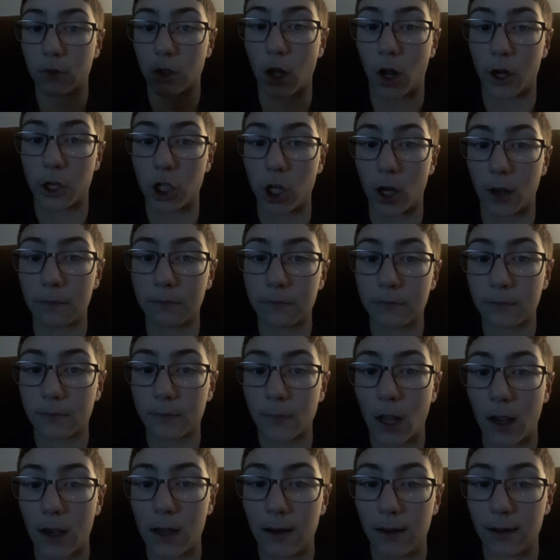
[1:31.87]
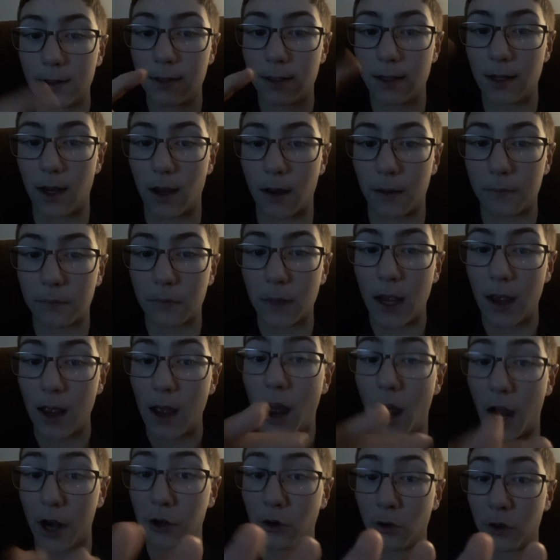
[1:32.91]
Gotcha. See ya.
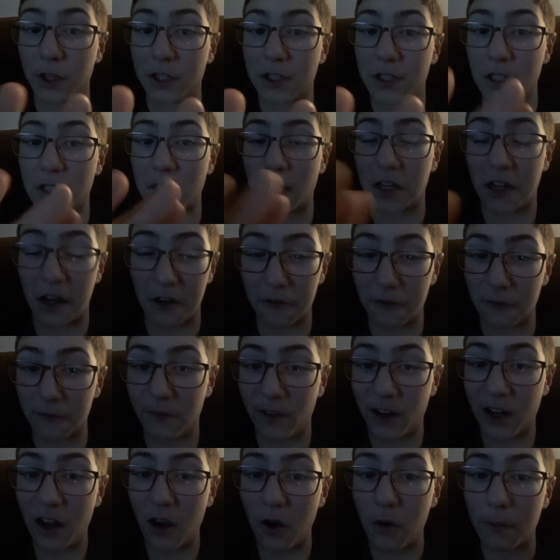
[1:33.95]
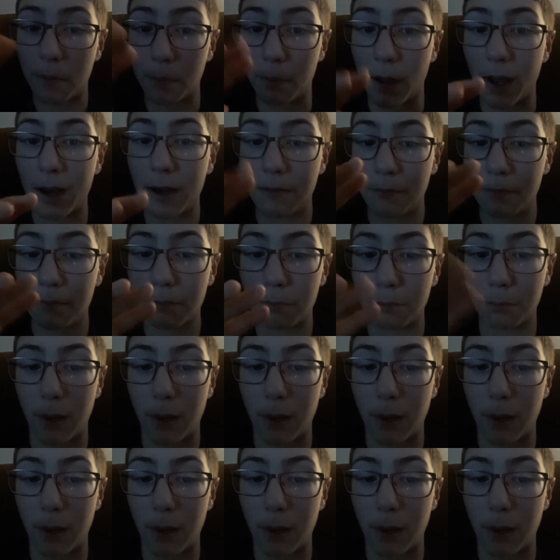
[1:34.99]
I know this is a different video, but